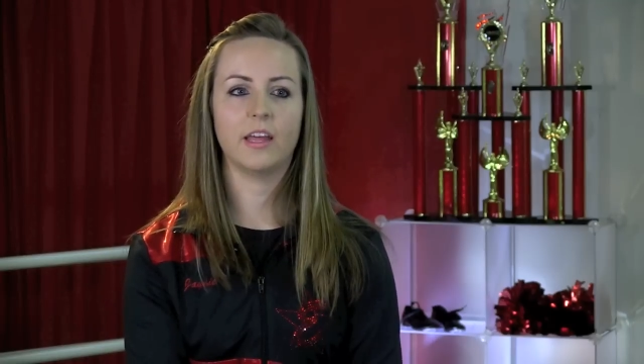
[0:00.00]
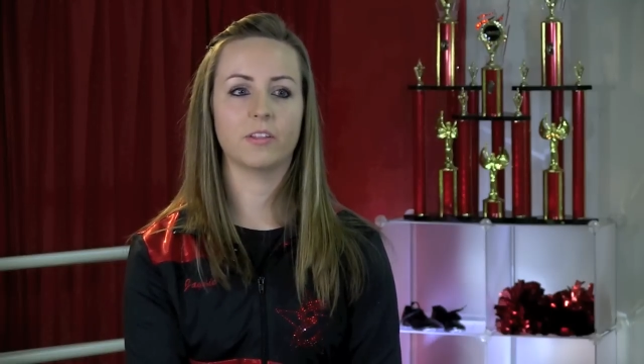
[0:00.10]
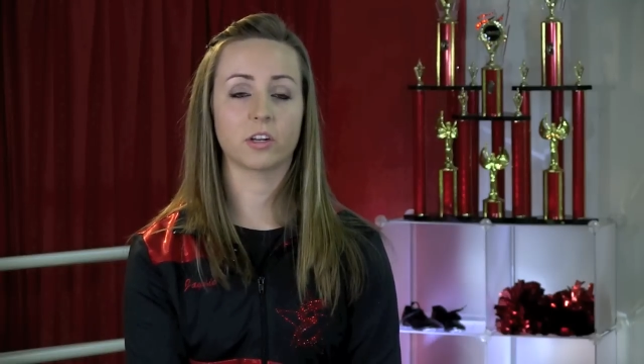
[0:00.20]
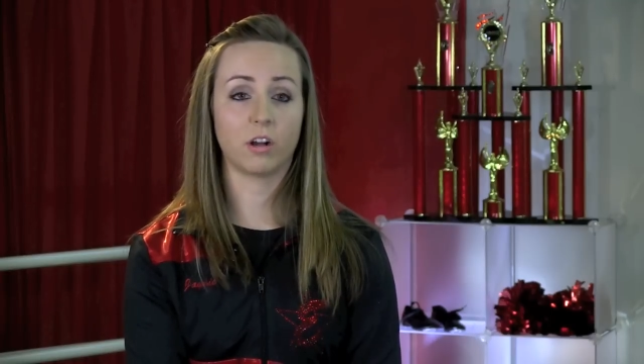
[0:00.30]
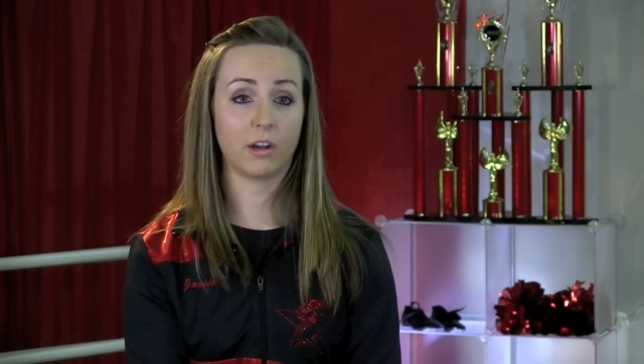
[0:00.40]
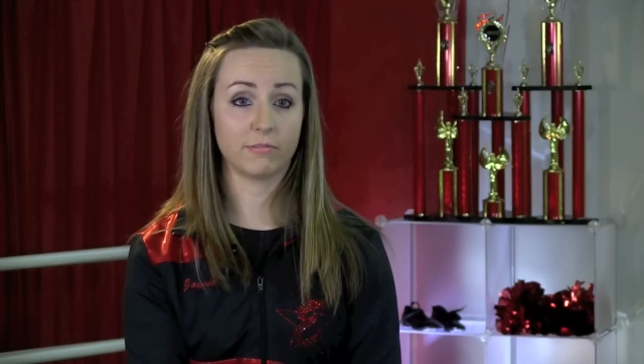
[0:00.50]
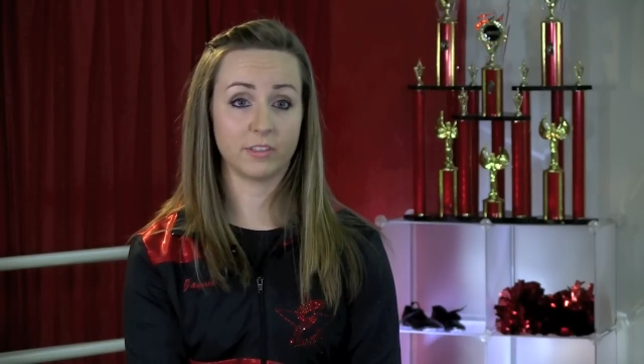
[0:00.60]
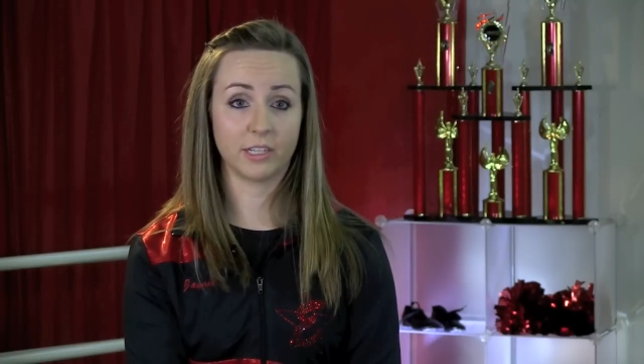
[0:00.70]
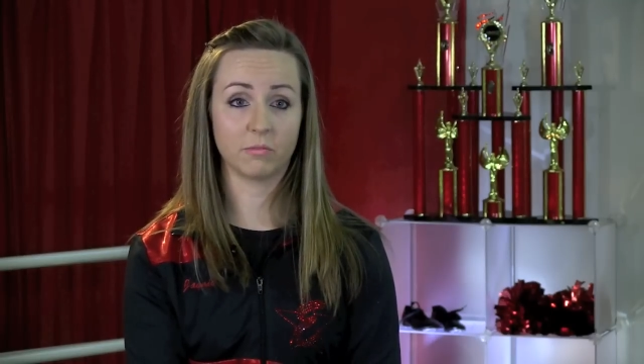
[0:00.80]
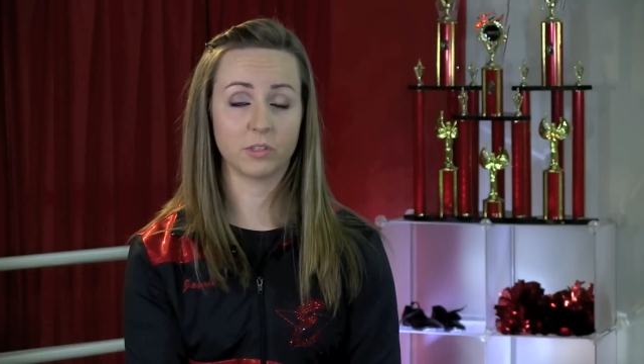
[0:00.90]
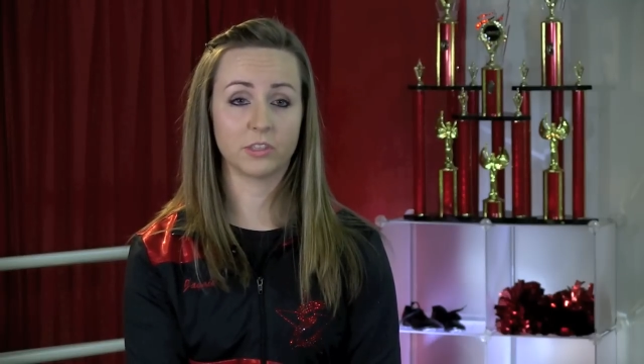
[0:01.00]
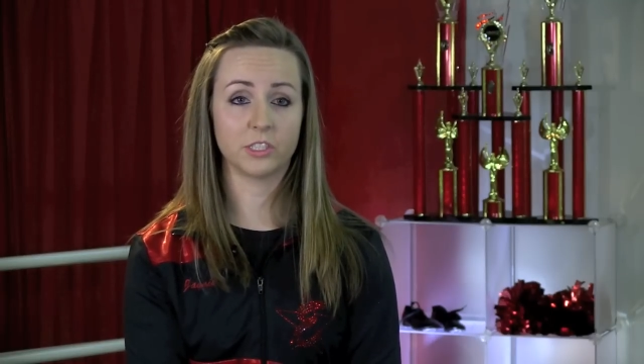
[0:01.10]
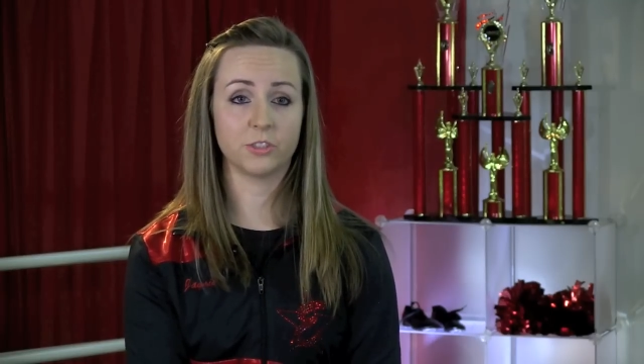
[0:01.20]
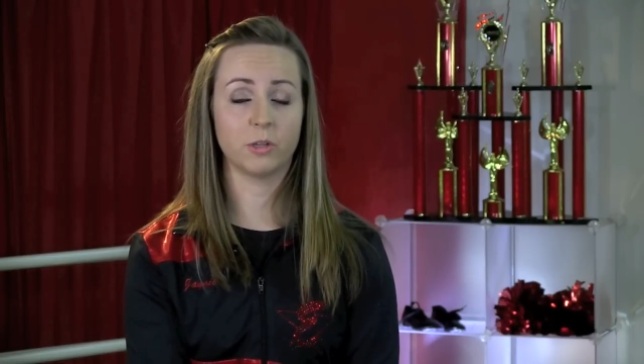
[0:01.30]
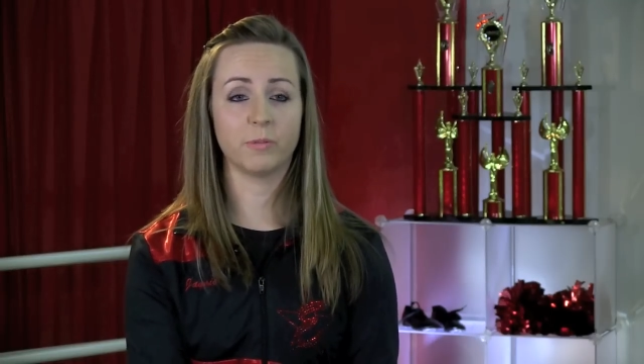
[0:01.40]
and they're confident in what
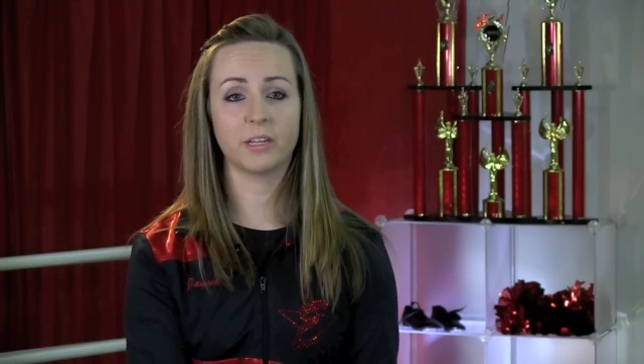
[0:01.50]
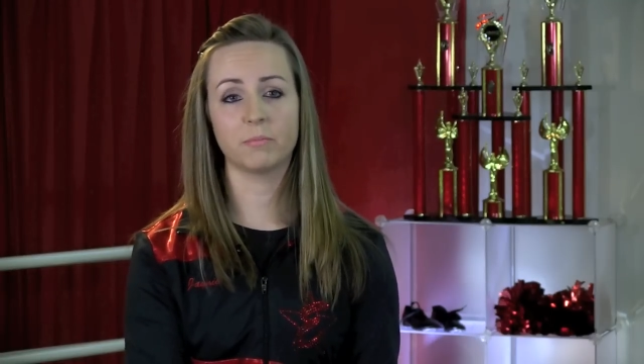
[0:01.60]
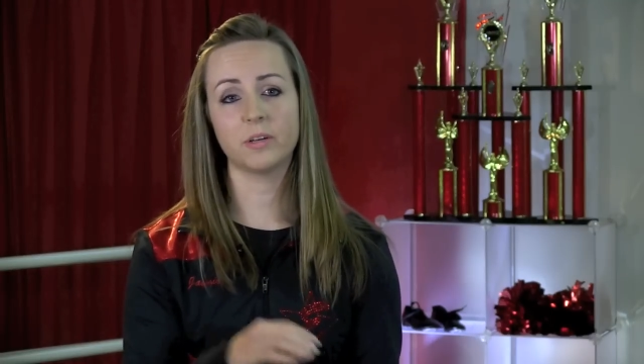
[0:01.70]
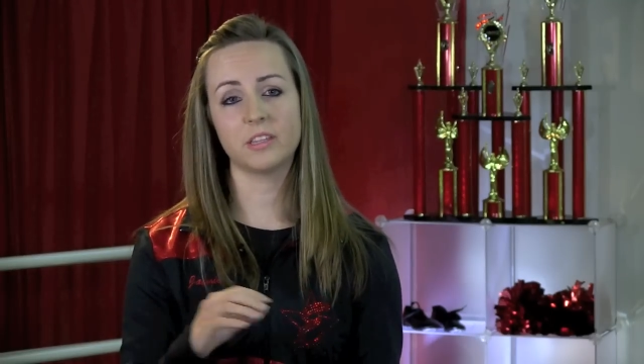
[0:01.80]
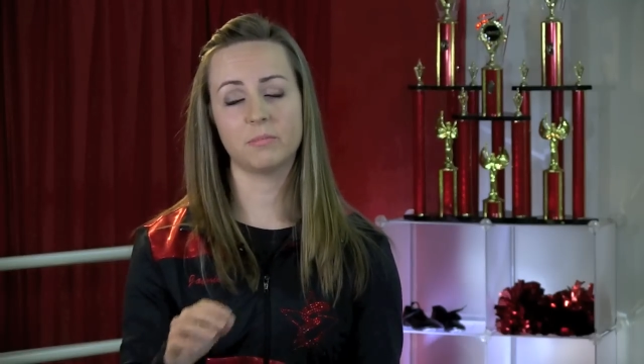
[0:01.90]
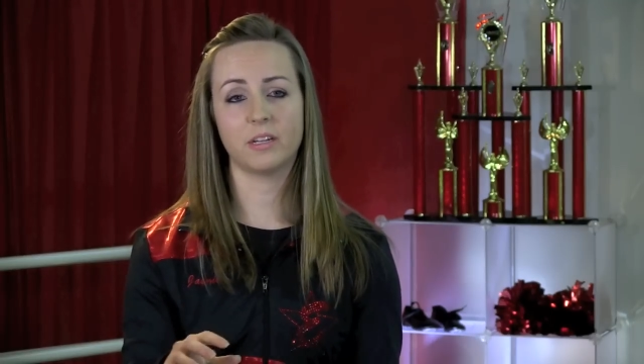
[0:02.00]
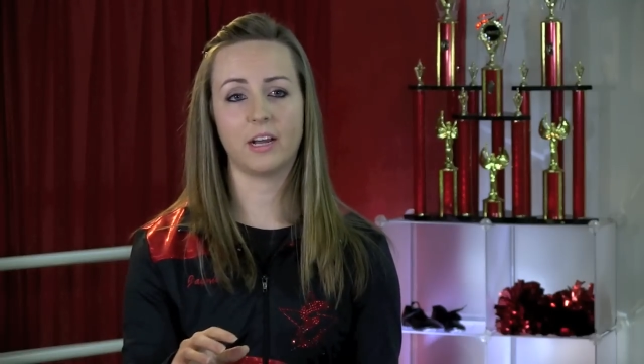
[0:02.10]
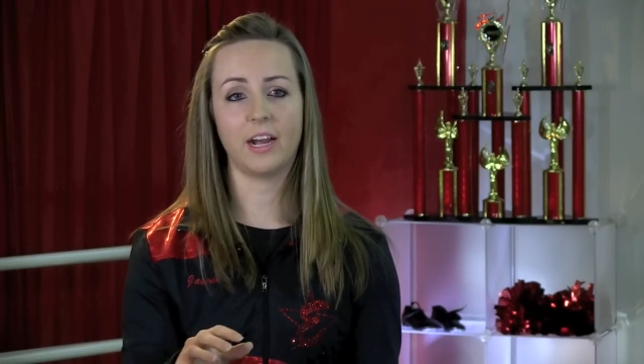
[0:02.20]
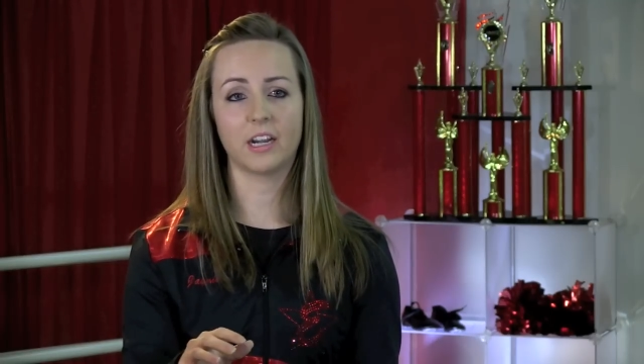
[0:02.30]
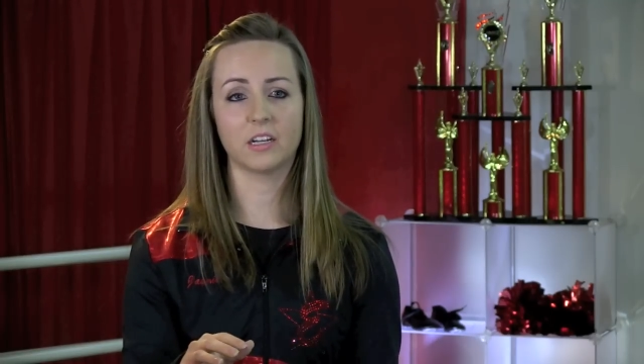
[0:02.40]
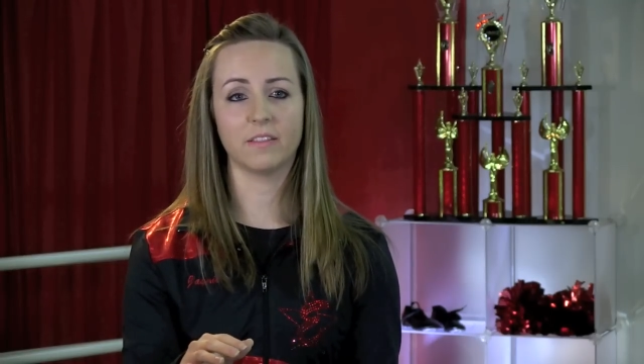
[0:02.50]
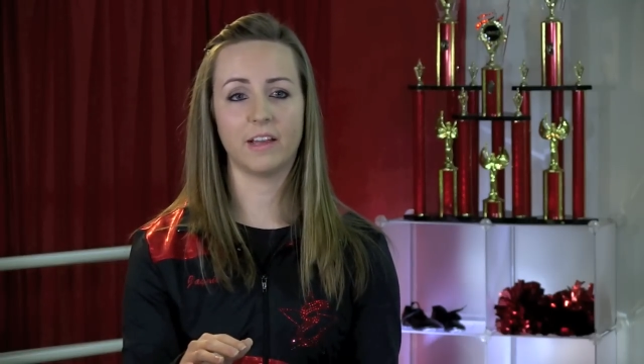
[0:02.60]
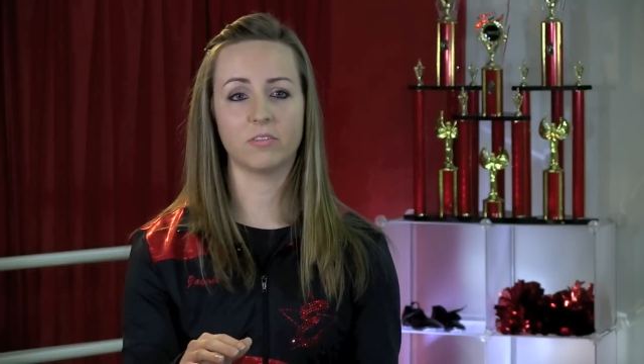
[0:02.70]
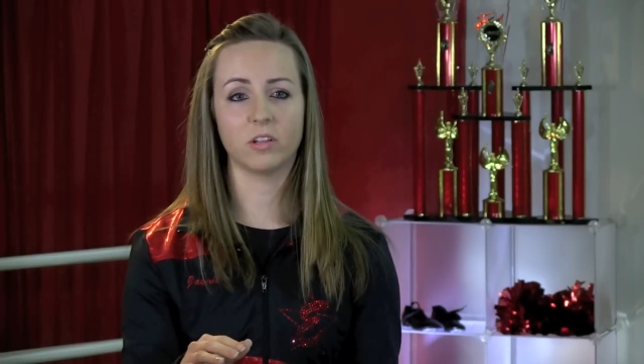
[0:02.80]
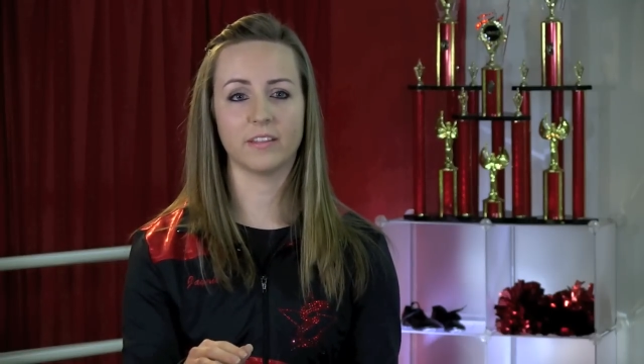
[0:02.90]
they're doing, we can put them in a higher
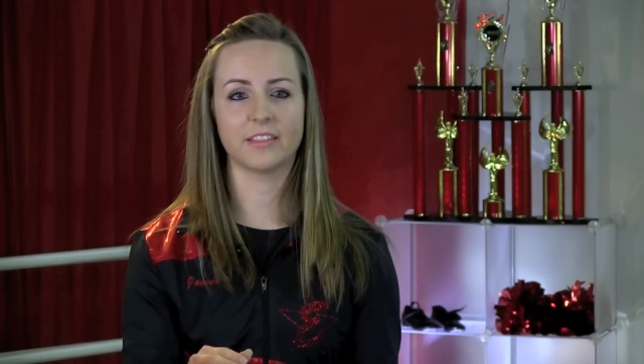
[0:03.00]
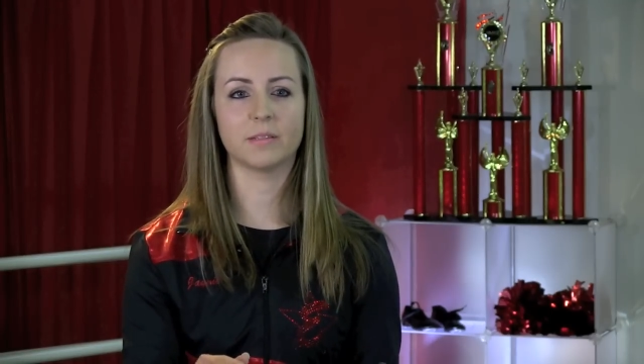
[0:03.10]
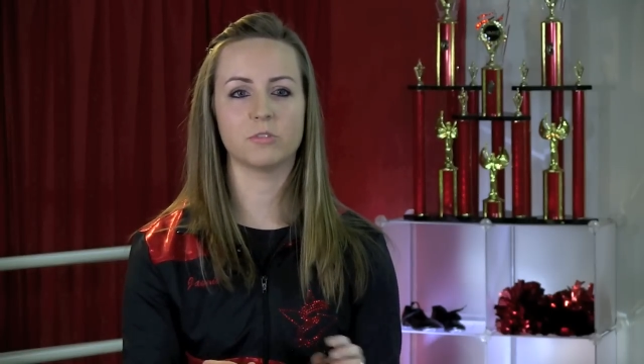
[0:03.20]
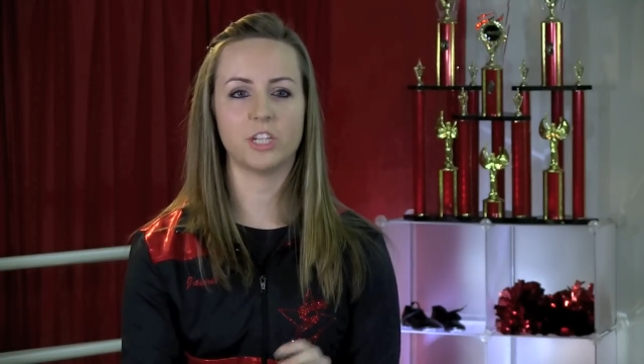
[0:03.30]
level and let them